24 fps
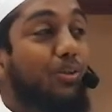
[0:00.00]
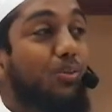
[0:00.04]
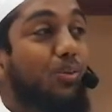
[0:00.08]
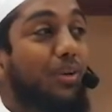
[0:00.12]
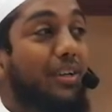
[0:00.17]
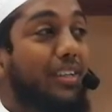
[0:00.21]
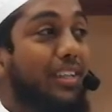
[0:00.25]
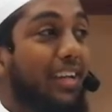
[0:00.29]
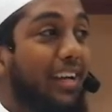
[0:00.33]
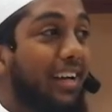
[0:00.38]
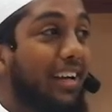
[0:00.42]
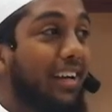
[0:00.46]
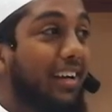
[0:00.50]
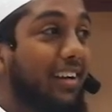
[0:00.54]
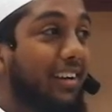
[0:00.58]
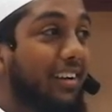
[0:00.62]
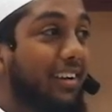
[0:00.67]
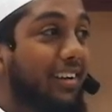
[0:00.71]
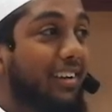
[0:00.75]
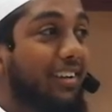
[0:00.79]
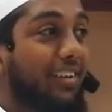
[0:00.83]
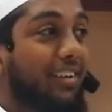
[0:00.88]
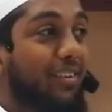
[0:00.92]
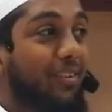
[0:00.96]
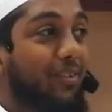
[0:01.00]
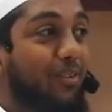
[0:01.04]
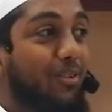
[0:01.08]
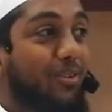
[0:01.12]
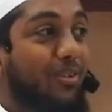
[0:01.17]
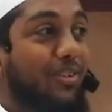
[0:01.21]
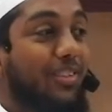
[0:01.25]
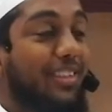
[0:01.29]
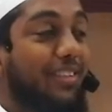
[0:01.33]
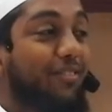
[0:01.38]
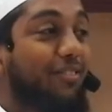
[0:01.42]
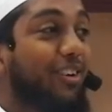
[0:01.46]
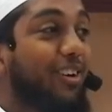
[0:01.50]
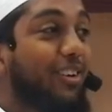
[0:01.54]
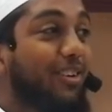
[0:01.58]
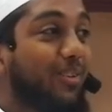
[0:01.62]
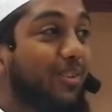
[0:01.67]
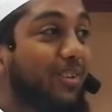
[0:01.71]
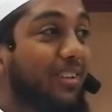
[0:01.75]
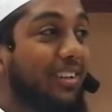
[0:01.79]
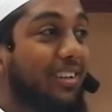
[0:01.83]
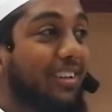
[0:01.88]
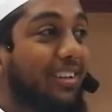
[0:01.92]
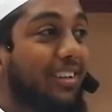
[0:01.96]
Wada, which is the
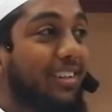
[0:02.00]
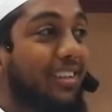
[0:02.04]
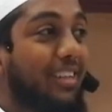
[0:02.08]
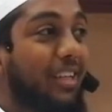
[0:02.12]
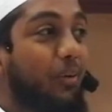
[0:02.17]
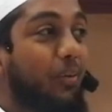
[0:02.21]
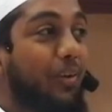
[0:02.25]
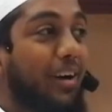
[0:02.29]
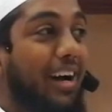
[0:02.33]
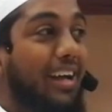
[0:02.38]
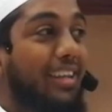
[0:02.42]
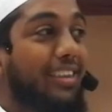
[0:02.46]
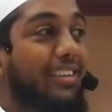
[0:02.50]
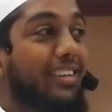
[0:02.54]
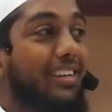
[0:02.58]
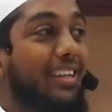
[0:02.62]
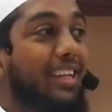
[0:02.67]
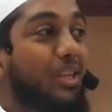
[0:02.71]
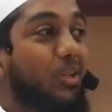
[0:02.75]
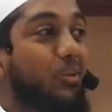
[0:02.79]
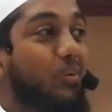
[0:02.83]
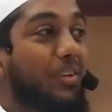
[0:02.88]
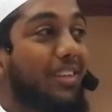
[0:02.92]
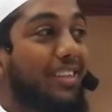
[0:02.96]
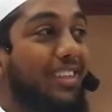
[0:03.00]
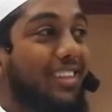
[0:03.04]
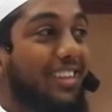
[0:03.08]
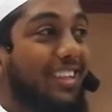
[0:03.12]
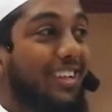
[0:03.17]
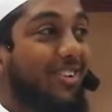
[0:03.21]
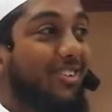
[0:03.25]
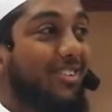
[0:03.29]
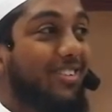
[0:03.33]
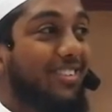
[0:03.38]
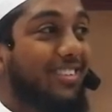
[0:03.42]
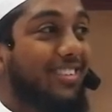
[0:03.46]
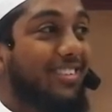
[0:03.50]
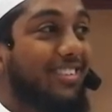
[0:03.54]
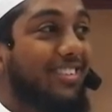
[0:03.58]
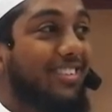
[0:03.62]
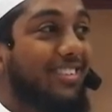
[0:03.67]
following year, there were 120,000.